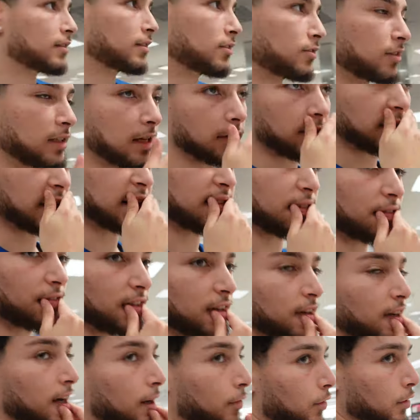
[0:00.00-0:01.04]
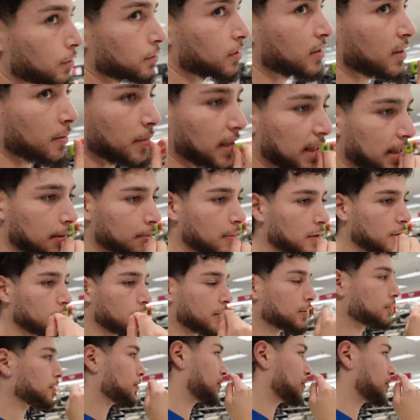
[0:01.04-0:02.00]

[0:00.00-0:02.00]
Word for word: So now we're gonna figure out which ones I'm gonna keep and which